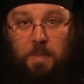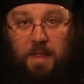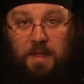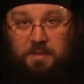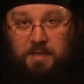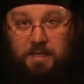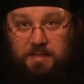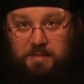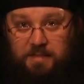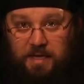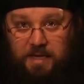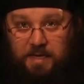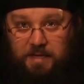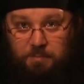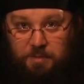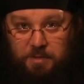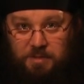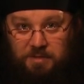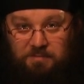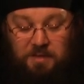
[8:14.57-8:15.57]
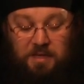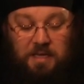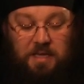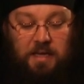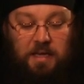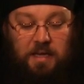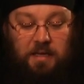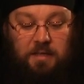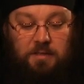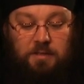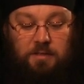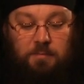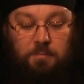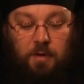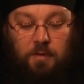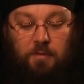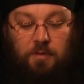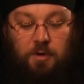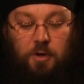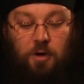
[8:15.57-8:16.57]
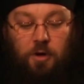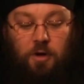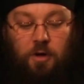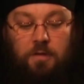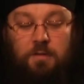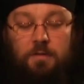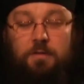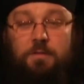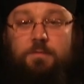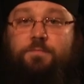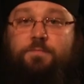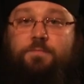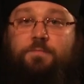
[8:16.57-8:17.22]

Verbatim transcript: and the attainment of the kingdom of God.